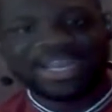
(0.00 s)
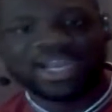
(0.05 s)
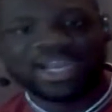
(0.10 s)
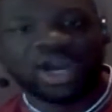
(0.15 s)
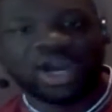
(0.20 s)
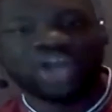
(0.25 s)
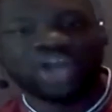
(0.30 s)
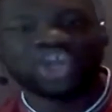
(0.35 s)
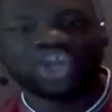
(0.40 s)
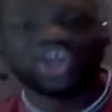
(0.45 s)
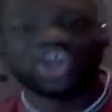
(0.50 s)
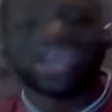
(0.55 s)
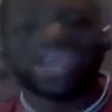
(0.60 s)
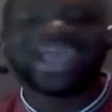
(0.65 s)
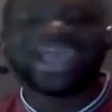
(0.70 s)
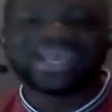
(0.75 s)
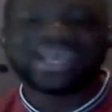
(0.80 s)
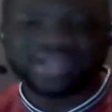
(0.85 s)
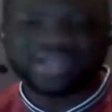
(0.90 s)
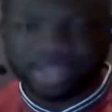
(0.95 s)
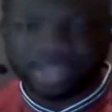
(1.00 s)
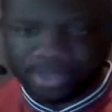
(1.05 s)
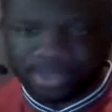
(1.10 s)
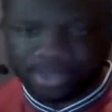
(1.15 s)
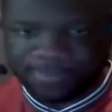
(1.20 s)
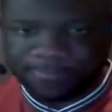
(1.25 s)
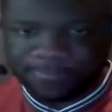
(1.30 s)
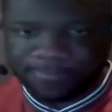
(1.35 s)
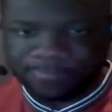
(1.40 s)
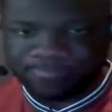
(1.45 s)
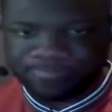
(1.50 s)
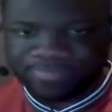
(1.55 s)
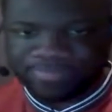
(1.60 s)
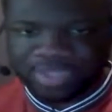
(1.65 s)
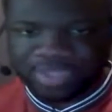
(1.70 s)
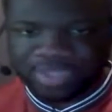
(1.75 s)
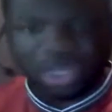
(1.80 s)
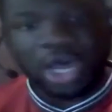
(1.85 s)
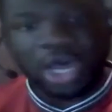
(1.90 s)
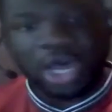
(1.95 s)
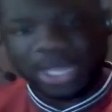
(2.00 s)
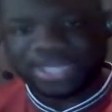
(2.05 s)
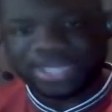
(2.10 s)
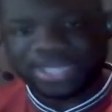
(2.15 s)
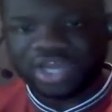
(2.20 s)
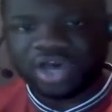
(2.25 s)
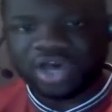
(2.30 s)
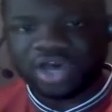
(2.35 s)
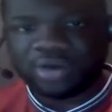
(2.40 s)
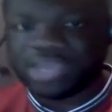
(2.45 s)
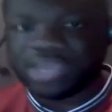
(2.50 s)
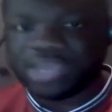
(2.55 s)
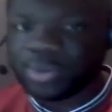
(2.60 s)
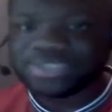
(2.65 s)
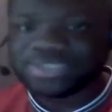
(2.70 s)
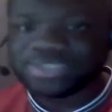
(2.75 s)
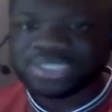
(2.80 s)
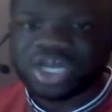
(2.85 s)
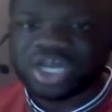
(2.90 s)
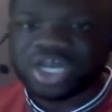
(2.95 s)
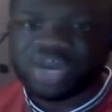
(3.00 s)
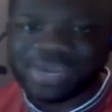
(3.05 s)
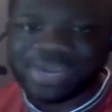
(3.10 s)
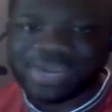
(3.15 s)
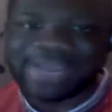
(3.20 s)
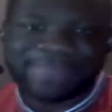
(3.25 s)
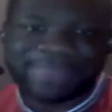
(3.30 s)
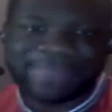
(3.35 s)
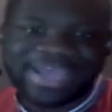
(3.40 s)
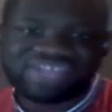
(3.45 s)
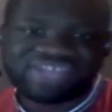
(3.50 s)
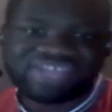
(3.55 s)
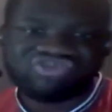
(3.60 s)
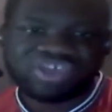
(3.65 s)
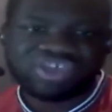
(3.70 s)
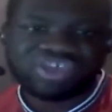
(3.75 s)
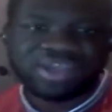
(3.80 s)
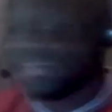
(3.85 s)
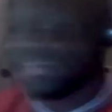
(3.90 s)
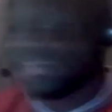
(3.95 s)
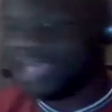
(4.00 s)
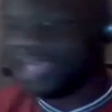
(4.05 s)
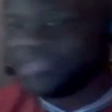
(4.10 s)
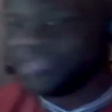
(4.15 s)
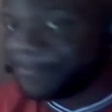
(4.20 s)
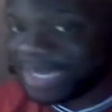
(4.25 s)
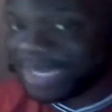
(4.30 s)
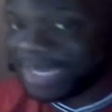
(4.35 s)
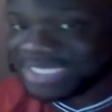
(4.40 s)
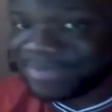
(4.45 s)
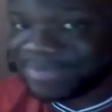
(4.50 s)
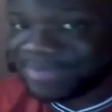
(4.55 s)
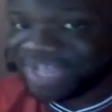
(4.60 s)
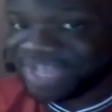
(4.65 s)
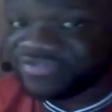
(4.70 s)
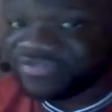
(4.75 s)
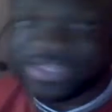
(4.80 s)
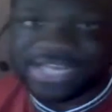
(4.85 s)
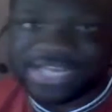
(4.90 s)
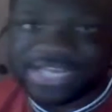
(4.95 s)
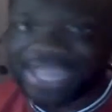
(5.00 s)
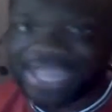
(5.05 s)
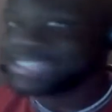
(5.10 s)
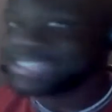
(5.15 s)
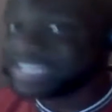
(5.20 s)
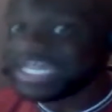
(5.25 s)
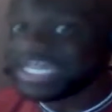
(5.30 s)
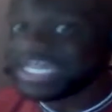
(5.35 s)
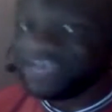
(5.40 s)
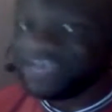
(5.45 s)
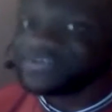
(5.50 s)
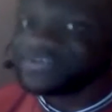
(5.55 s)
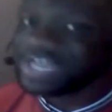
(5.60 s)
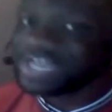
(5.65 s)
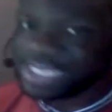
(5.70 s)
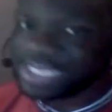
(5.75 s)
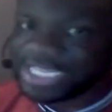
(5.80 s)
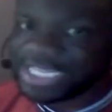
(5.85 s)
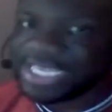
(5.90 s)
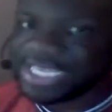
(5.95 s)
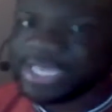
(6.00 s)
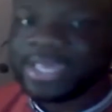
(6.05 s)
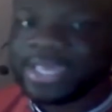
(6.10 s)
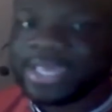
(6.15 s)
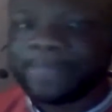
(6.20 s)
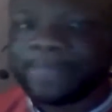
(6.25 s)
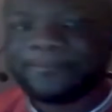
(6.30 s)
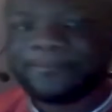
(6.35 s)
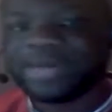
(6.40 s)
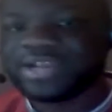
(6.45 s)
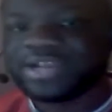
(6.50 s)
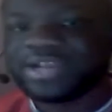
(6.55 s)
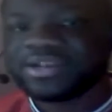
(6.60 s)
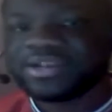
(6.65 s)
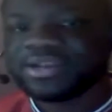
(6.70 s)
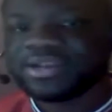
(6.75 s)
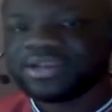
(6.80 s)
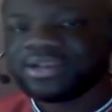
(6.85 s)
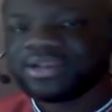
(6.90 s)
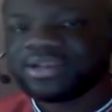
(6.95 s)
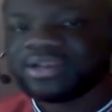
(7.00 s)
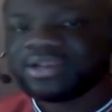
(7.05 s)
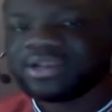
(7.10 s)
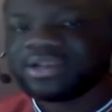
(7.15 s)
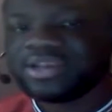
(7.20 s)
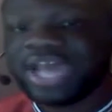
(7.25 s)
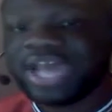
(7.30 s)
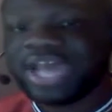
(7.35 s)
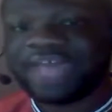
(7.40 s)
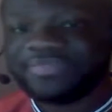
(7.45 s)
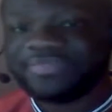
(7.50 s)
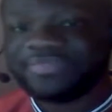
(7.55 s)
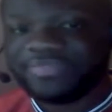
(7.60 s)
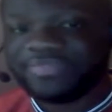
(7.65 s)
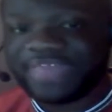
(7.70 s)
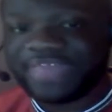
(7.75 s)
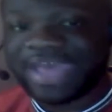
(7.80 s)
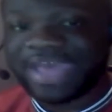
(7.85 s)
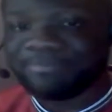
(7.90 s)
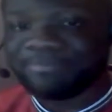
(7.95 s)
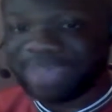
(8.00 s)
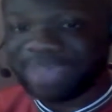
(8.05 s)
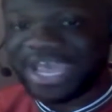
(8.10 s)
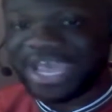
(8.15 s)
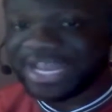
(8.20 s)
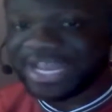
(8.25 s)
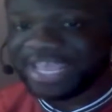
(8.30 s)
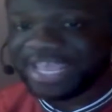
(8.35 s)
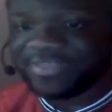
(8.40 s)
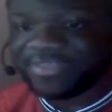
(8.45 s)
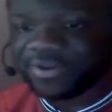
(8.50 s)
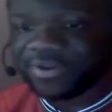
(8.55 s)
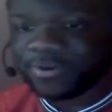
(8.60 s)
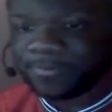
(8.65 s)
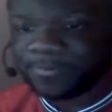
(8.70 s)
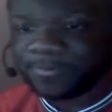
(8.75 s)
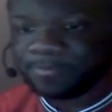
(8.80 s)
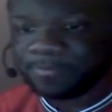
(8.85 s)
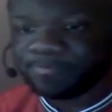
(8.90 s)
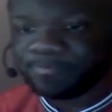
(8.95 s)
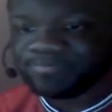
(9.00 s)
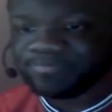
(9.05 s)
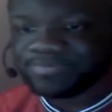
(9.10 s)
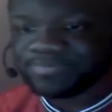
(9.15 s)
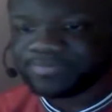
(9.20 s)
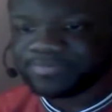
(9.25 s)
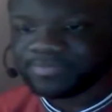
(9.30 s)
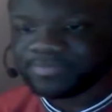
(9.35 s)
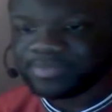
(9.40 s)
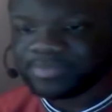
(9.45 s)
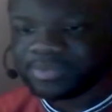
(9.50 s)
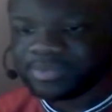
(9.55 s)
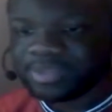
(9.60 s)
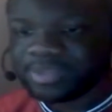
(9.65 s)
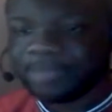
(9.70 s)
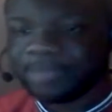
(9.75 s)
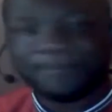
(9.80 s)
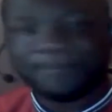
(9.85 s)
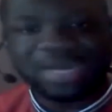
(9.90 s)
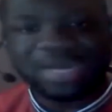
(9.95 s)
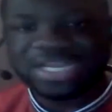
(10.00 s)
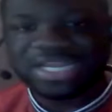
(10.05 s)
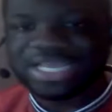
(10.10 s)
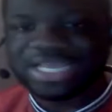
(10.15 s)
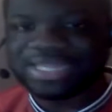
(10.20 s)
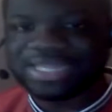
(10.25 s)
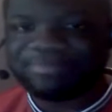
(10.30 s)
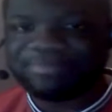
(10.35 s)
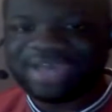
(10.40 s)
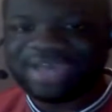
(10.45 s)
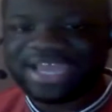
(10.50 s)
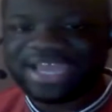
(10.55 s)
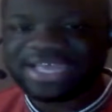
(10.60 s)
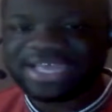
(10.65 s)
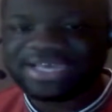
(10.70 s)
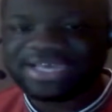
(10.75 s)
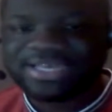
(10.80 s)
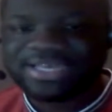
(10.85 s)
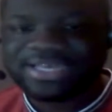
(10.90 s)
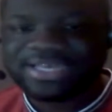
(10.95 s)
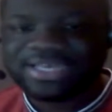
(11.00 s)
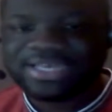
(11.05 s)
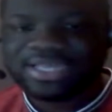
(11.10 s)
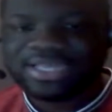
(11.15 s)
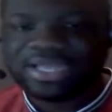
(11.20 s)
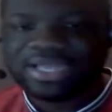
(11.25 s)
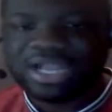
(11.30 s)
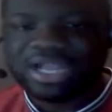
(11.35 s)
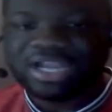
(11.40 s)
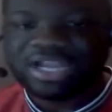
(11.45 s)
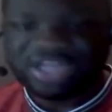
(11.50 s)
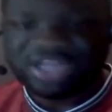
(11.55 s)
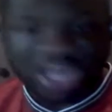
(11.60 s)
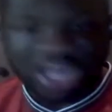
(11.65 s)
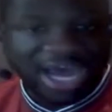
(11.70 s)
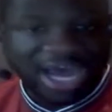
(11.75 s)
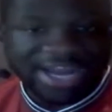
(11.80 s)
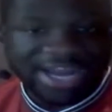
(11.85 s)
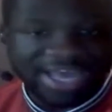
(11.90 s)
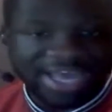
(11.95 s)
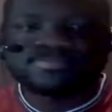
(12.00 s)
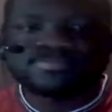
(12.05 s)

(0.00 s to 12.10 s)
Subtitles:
on her ankle. All in all, it was an alright match. Not the best match of the night, definitely, but not that bad either. Money in the bank, Lana